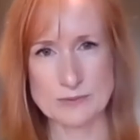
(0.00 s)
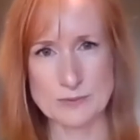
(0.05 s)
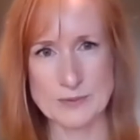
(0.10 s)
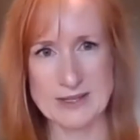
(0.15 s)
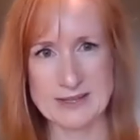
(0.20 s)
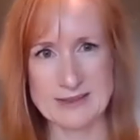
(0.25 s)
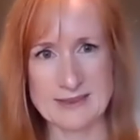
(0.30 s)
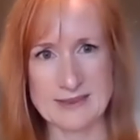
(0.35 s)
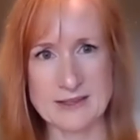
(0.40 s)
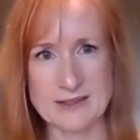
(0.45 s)

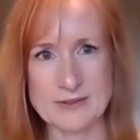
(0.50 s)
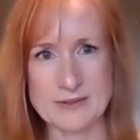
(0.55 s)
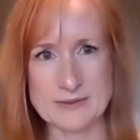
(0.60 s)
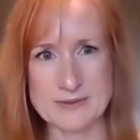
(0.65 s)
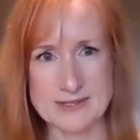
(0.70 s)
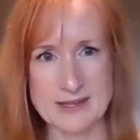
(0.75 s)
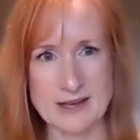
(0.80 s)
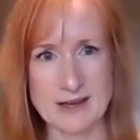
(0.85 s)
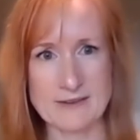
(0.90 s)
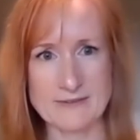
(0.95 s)
with
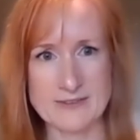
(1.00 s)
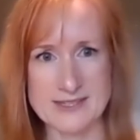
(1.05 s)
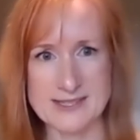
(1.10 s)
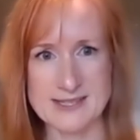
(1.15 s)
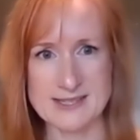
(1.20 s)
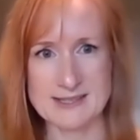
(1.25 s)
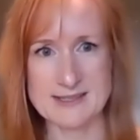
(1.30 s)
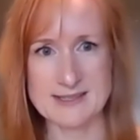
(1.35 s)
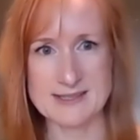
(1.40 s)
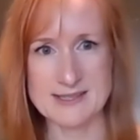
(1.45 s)
those
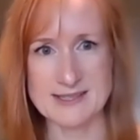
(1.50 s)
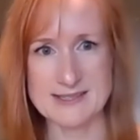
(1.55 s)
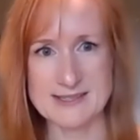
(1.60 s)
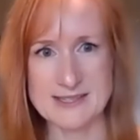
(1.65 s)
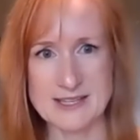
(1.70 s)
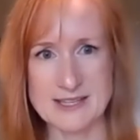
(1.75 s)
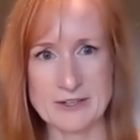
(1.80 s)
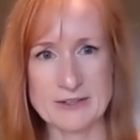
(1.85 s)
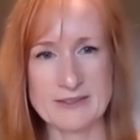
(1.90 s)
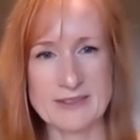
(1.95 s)
offices
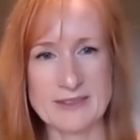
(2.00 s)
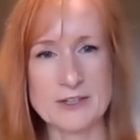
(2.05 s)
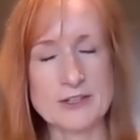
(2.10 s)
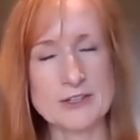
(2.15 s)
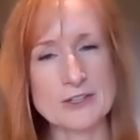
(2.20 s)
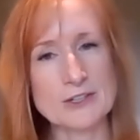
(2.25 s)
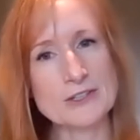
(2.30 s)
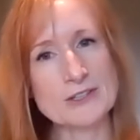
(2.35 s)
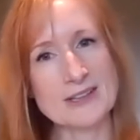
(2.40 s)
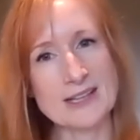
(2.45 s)
because they're
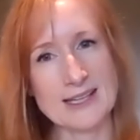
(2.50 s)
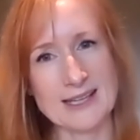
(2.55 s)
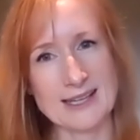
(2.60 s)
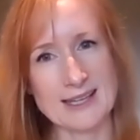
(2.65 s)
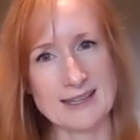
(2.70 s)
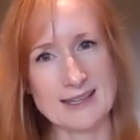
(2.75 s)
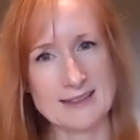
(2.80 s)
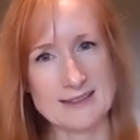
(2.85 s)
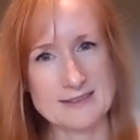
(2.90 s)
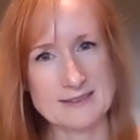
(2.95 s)
they're
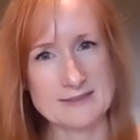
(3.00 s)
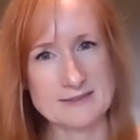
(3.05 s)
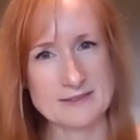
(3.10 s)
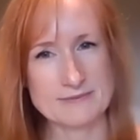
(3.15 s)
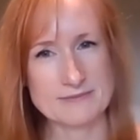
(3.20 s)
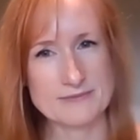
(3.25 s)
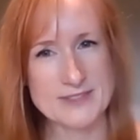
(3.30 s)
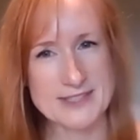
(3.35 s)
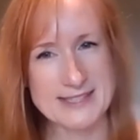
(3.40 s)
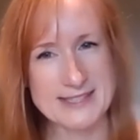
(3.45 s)
early
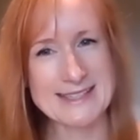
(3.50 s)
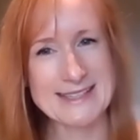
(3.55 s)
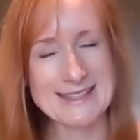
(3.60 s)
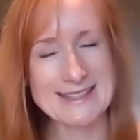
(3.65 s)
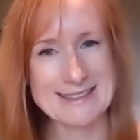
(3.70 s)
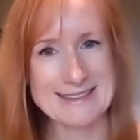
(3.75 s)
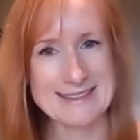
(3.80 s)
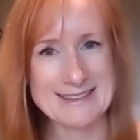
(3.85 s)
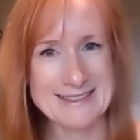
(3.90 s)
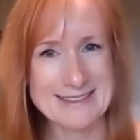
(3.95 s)

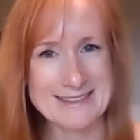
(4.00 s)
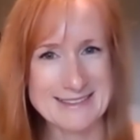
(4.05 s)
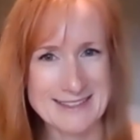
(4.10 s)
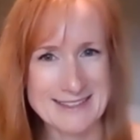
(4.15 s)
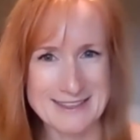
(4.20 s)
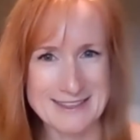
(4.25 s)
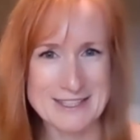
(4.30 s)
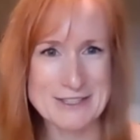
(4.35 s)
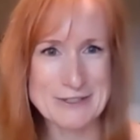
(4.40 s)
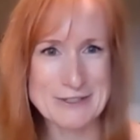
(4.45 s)
still
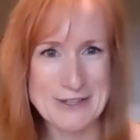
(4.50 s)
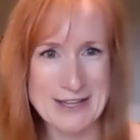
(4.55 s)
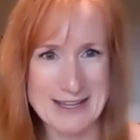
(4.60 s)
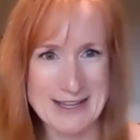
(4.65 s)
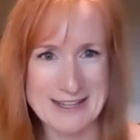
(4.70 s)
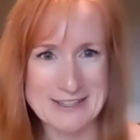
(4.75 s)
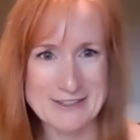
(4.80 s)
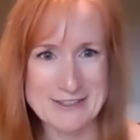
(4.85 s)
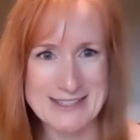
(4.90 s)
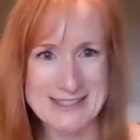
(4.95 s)
in the new
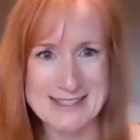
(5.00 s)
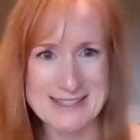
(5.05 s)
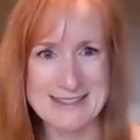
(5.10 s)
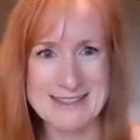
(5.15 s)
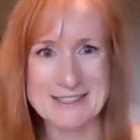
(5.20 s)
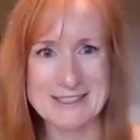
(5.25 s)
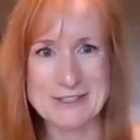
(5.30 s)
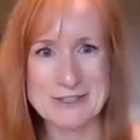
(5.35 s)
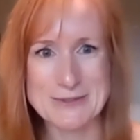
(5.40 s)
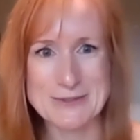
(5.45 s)
Congress
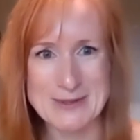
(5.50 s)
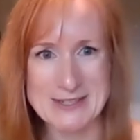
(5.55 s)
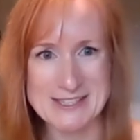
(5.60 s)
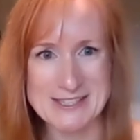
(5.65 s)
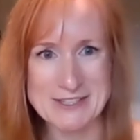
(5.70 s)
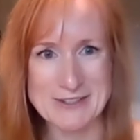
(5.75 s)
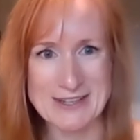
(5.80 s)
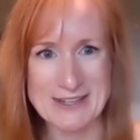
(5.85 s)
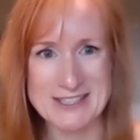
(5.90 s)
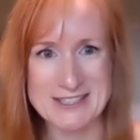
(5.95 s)
and the new
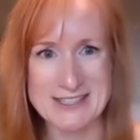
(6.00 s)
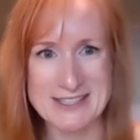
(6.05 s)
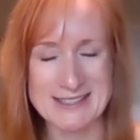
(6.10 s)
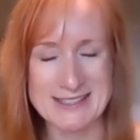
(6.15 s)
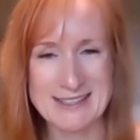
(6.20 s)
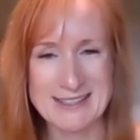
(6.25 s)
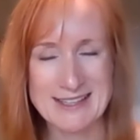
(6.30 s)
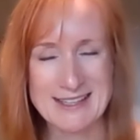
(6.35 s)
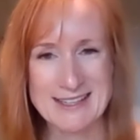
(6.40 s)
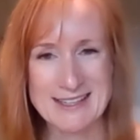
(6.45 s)

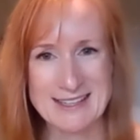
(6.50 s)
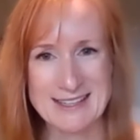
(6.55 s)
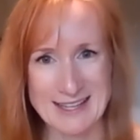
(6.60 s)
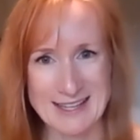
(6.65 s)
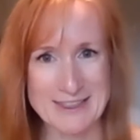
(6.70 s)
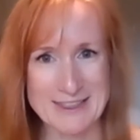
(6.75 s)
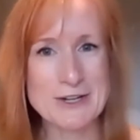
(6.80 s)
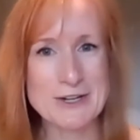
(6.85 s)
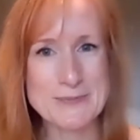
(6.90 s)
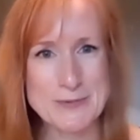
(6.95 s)
administration,
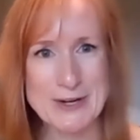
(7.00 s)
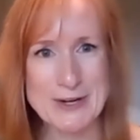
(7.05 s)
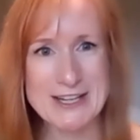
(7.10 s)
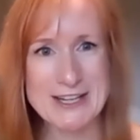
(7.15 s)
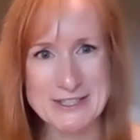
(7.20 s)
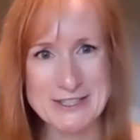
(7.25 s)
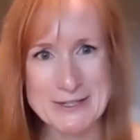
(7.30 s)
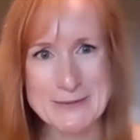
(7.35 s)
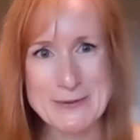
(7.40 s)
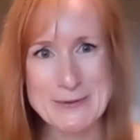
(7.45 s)
and they're
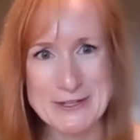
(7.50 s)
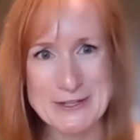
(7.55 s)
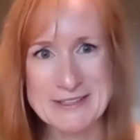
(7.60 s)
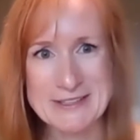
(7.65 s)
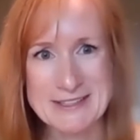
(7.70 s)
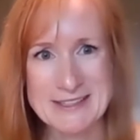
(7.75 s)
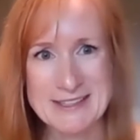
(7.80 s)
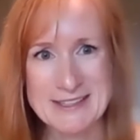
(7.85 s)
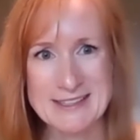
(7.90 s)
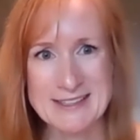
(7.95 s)
impressionable.
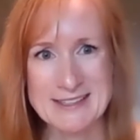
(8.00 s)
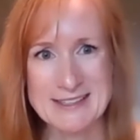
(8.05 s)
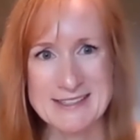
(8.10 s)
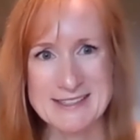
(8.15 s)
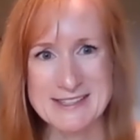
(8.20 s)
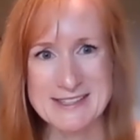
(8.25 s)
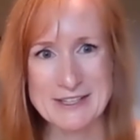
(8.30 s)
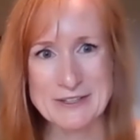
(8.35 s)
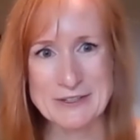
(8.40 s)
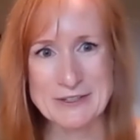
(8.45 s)

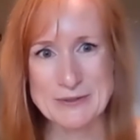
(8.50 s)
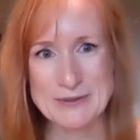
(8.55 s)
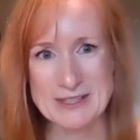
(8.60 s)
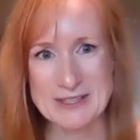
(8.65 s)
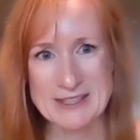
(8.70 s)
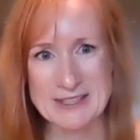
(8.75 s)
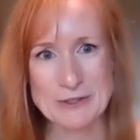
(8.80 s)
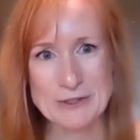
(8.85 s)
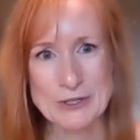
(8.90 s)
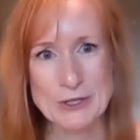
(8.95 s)
So,
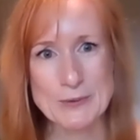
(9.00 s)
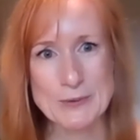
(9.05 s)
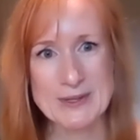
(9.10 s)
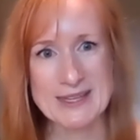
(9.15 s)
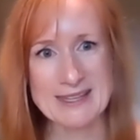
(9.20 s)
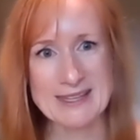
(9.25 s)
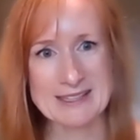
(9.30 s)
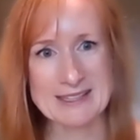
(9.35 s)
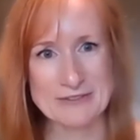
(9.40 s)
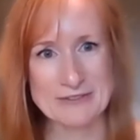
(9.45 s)
you know,
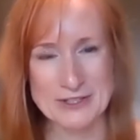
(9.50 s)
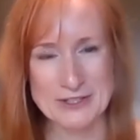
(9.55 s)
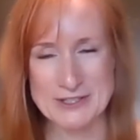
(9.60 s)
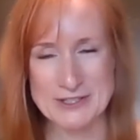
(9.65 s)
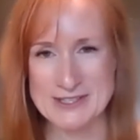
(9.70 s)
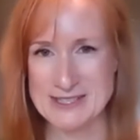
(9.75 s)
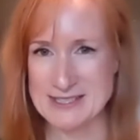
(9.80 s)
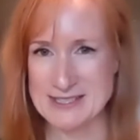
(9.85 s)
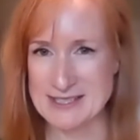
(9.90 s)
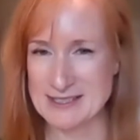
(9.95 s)
going in
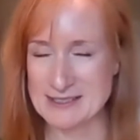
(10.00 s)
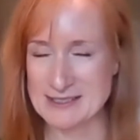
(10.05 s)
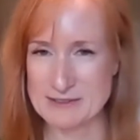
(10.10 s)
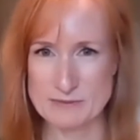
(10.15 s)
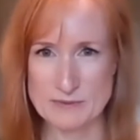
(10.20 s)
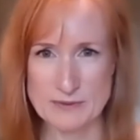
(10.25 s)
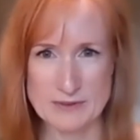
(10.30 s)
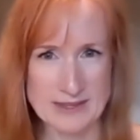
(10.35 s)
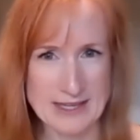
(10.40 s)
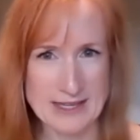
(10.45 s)
first
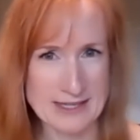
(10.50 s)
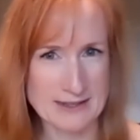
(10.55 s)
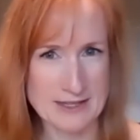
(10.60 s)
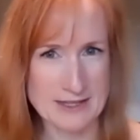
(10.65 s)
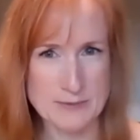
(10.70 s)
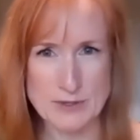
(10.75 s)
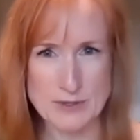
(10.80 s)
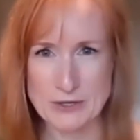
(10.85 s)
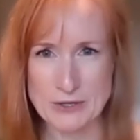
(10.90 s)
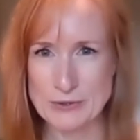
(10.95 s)
to let
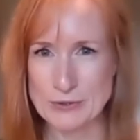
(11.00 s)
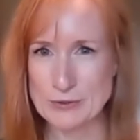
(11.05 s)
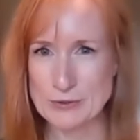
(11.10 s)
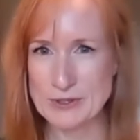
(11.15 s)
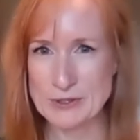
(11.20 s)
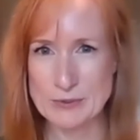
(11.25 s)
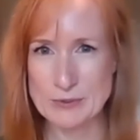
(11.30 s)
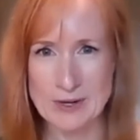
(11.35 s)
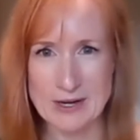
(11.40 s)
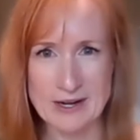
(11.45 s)
them know who
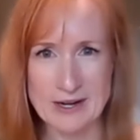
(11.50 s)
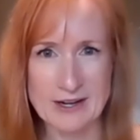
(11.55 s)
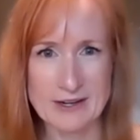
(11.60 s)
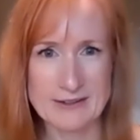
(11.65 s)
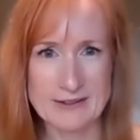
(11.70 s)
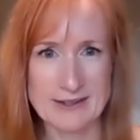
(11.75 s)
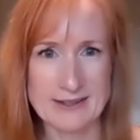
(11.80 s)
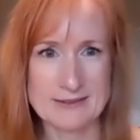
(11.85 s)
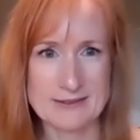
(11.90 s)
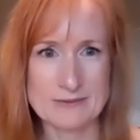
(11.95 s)
you
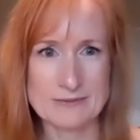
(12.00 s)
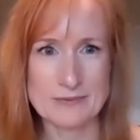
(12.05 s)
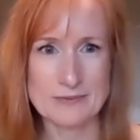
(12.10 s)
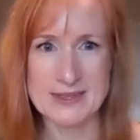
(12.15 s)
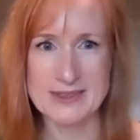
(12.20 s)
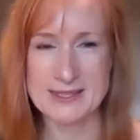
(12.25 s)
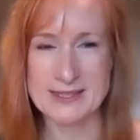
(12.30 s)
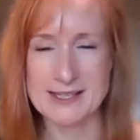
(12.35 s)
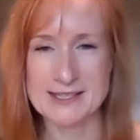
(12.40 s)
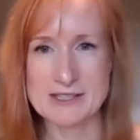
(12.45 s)
are and
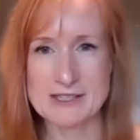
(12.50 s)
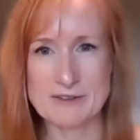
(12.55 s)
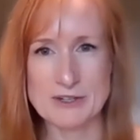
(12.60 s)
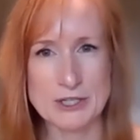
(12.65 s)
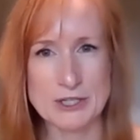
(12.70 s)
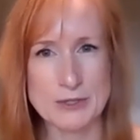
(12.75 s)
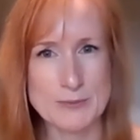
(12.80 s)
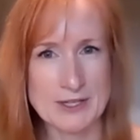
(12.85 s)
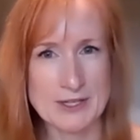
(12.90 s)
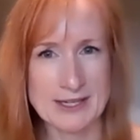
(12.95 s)
what the needs of
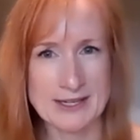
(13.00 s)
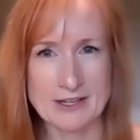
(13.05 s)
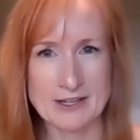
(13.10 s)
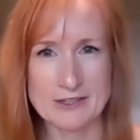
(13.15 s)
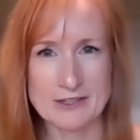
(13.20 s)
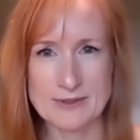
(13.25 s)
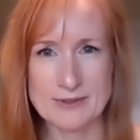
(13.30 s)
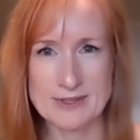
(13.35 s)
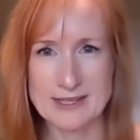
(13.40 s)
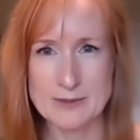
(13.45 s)
your community
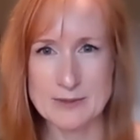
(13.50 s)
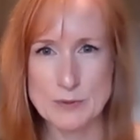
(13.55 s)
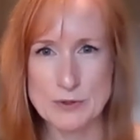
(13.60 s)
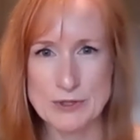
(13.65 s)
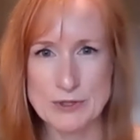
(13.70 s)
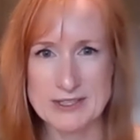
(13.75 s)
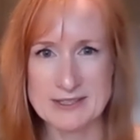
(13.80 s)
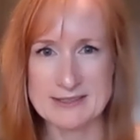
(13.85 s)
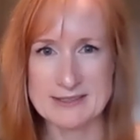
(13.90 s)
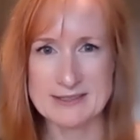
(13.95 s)
are really
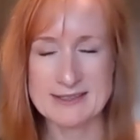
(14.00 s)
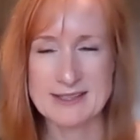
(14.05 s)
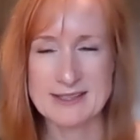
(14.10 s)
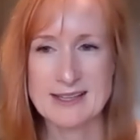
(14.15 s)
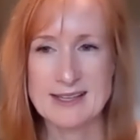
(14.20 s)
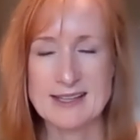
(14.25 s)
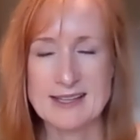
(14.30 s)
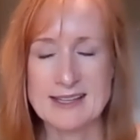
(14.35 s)
important.